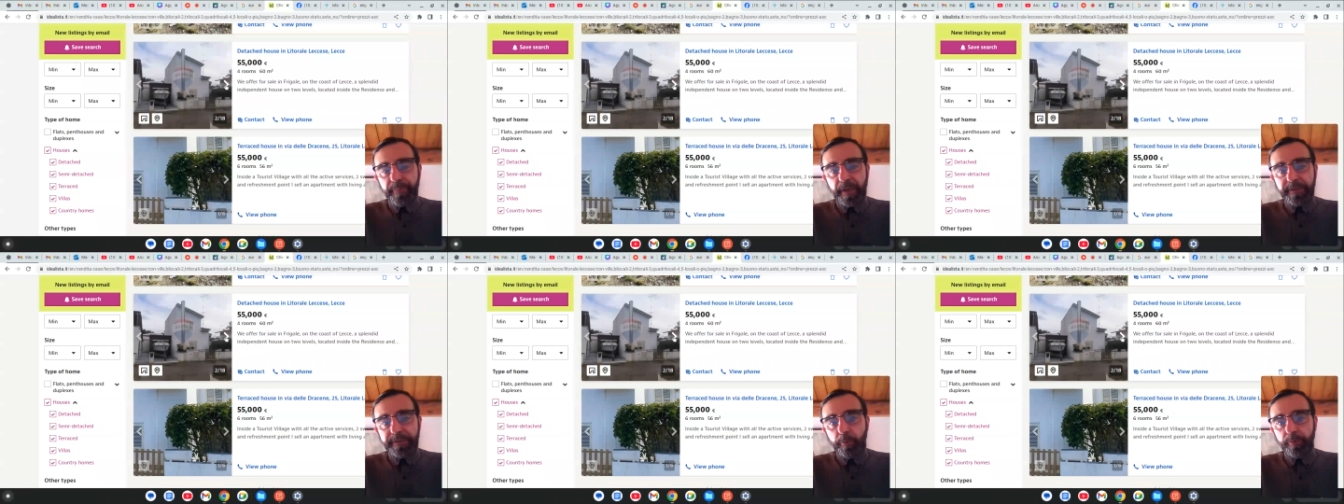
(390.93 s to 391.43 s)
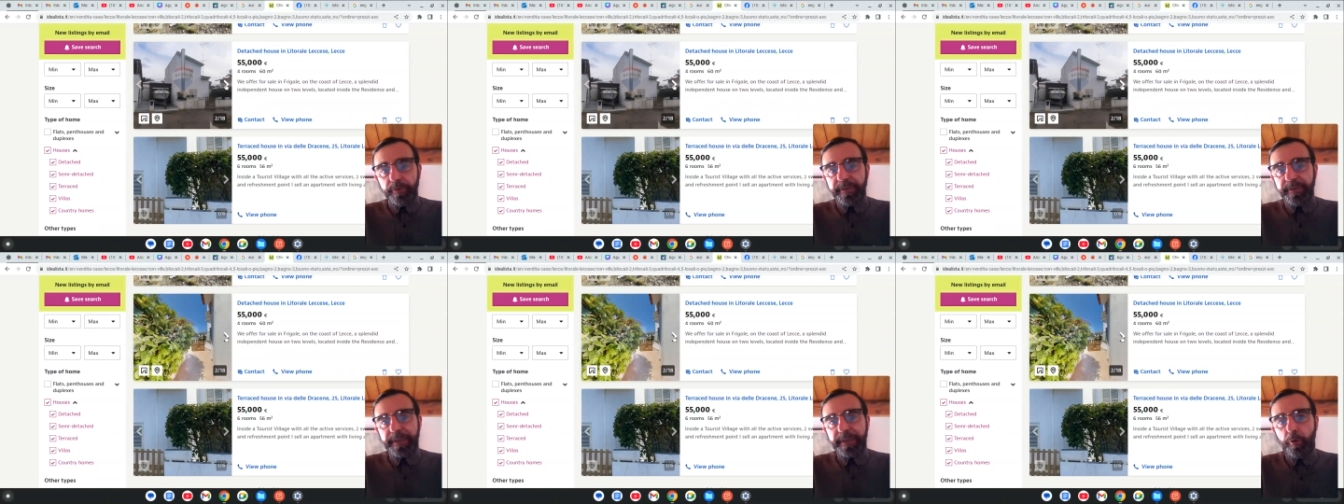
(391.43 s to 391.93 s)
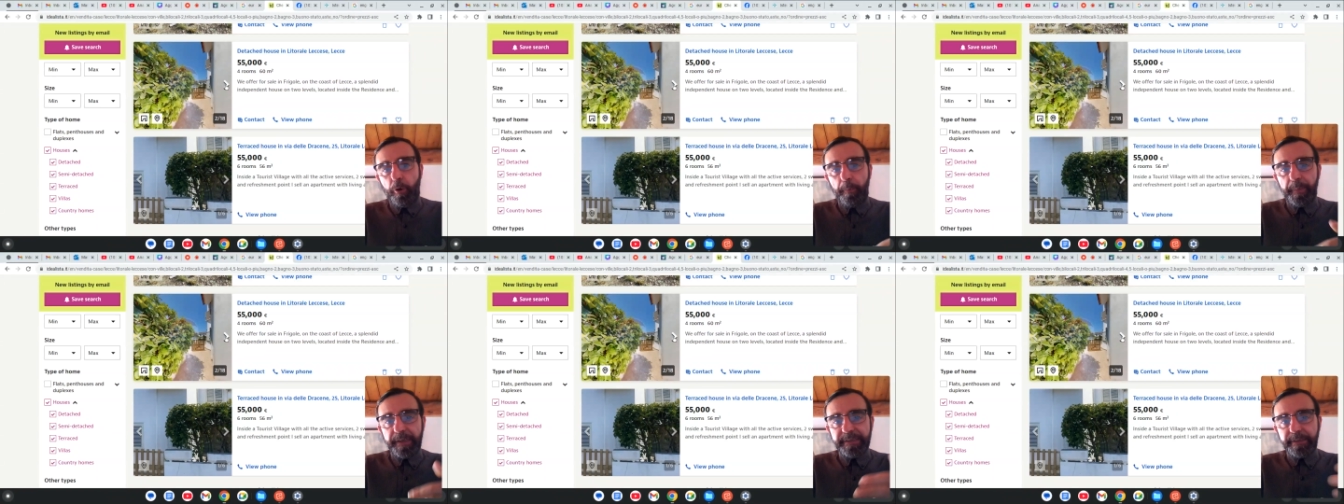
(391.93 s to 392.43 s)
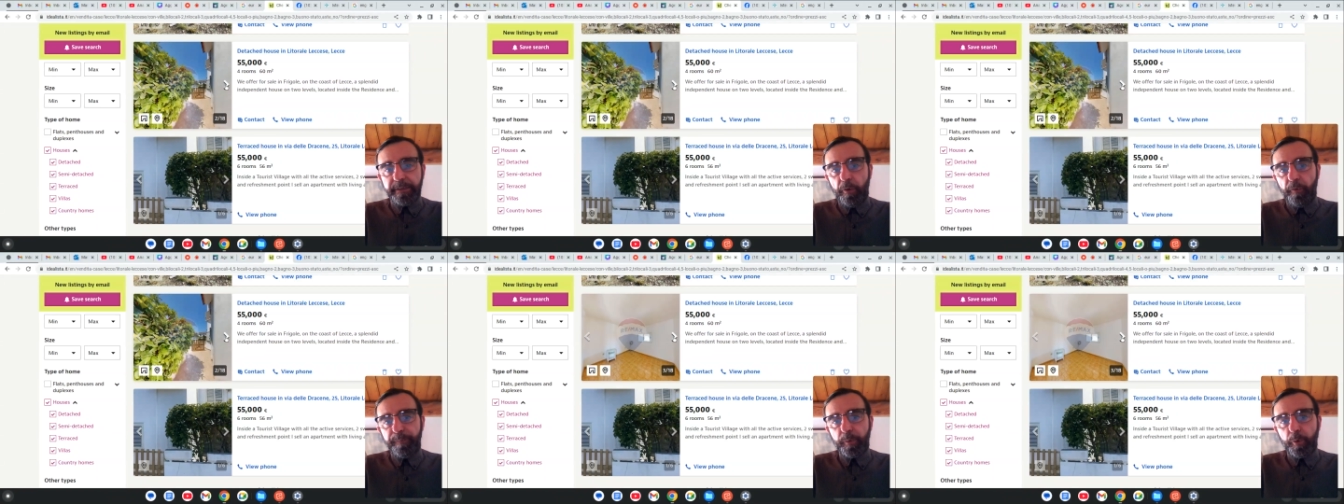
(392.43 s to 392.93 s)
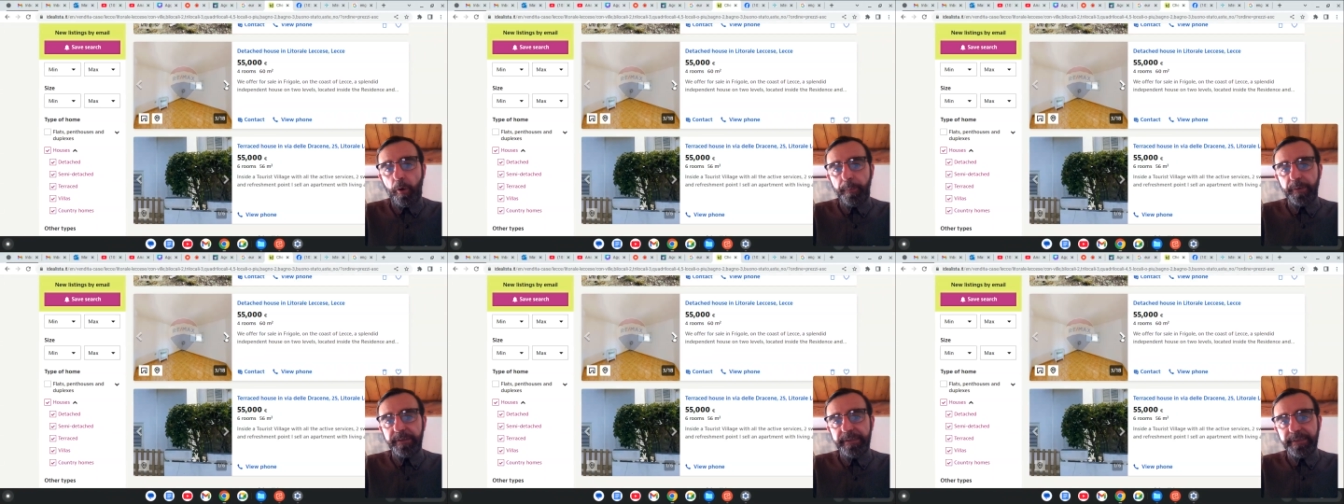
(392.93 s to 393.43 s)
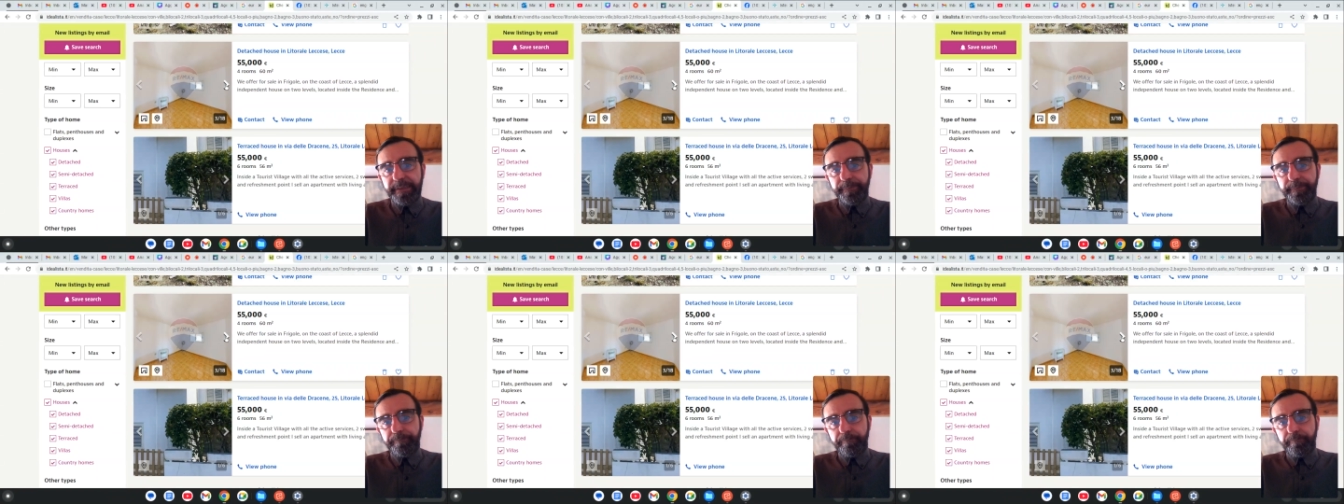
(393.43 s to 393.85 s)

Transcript: So there is a complex of properties.